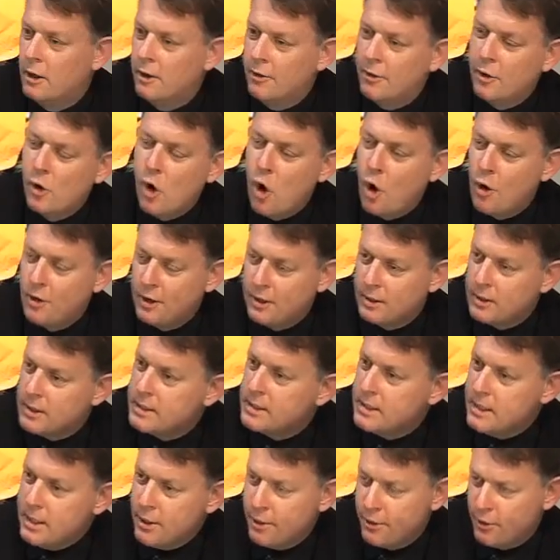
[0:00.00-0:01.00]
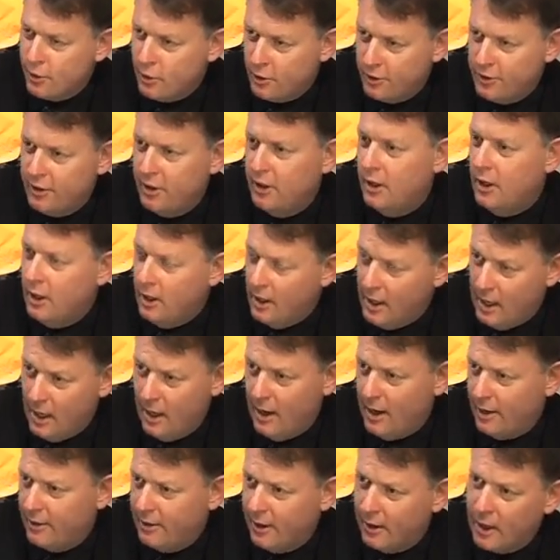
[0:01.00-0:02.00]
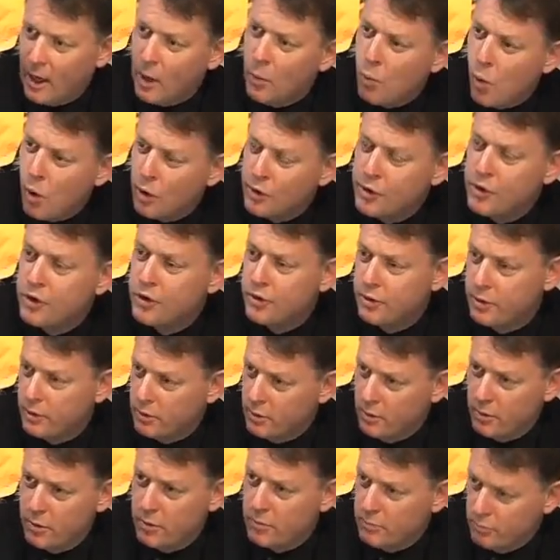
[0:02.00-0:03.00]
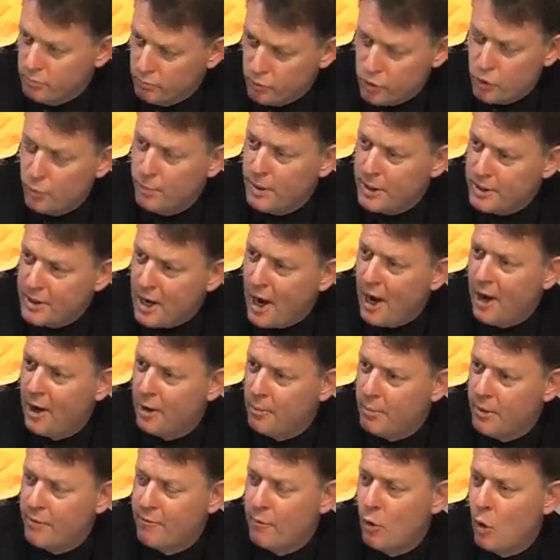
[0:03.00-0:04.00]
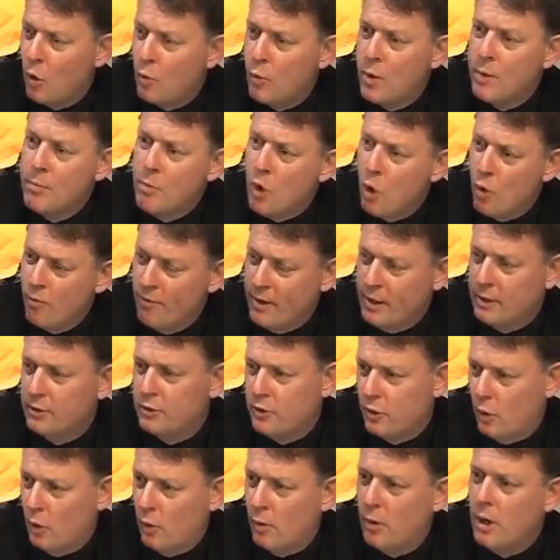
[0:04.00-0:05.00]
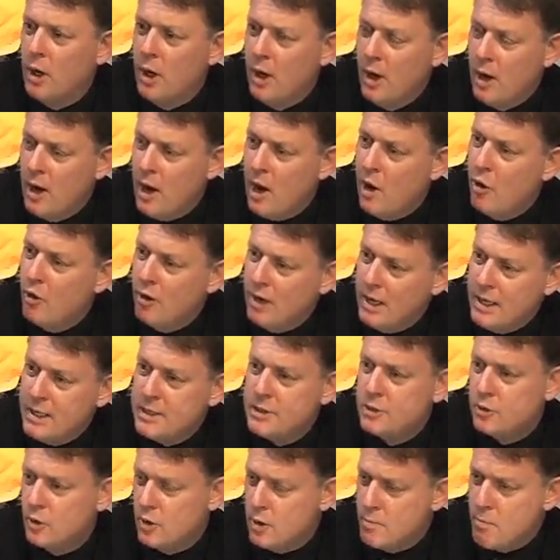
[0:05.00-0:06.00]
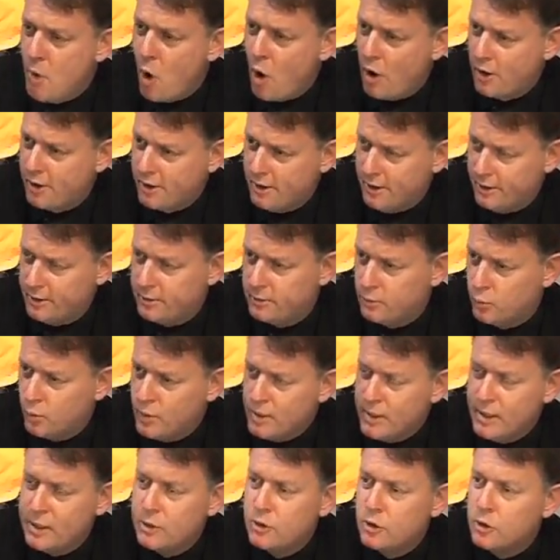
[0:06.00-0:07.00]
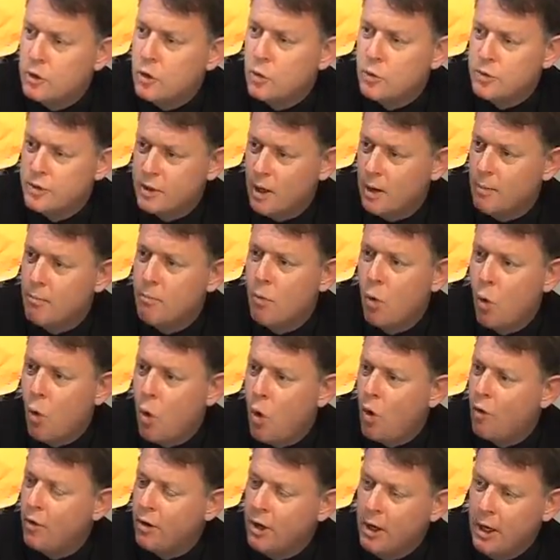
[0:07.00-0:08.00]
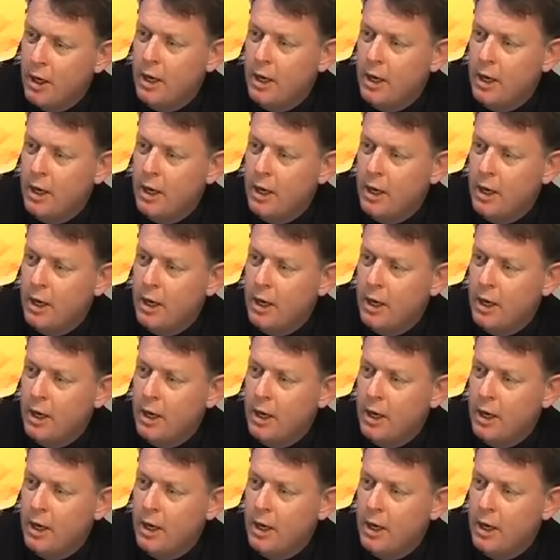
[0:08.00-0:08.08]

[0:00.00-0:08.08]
Regarding the C30 electric and what's to be done before we move into a release to the market, we need to do some more